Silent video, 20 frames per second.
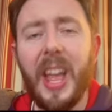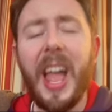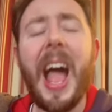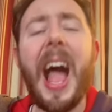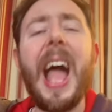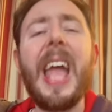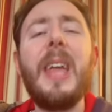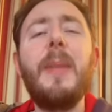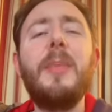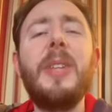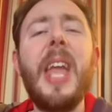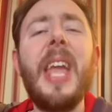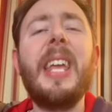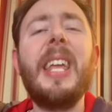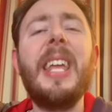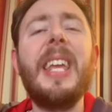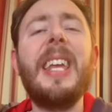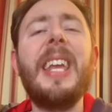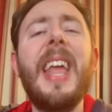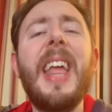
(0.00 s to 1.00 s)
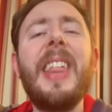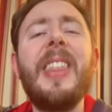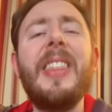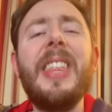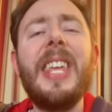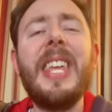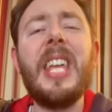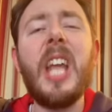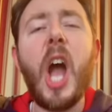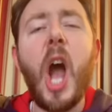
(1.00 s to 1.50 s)
I am taking
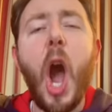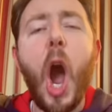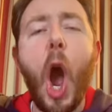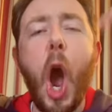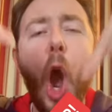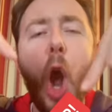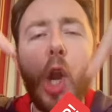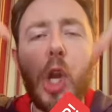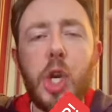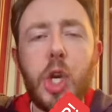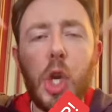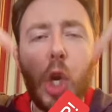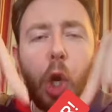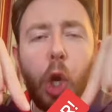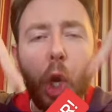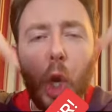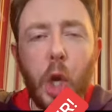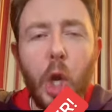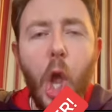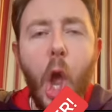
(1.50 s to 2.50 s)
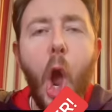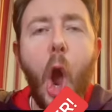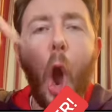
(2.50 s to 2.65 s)
the under